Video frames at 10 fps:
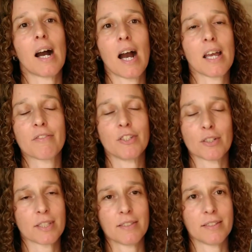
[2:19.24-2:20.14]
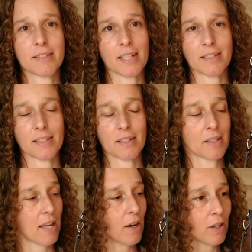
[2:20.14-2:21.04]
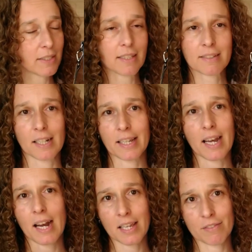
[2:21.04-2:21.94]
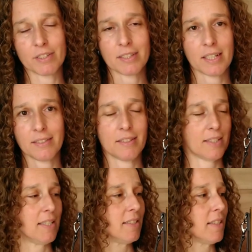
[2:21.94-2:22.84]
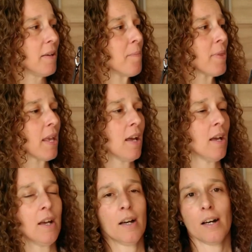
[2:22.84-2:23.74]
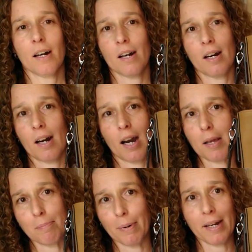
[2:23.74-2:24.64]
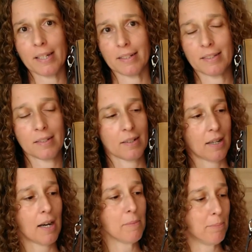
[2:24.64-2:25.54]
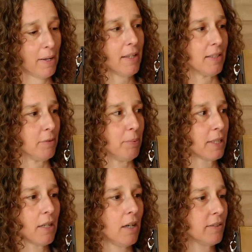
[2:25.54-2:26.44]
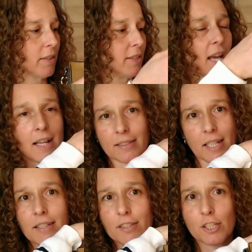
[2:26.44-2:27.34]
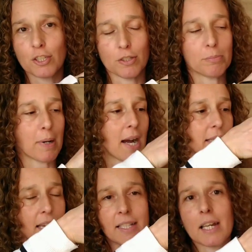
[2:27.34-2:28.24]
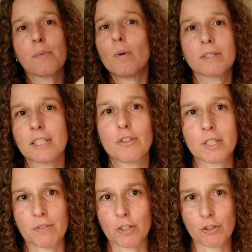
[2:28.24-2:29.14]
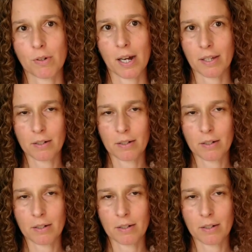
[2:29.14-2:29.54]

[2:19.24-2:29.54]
I have not hesitated. Honestly, I haven't hesitated. I buy it because yes, it's a cute bag and I wanted to give it a try,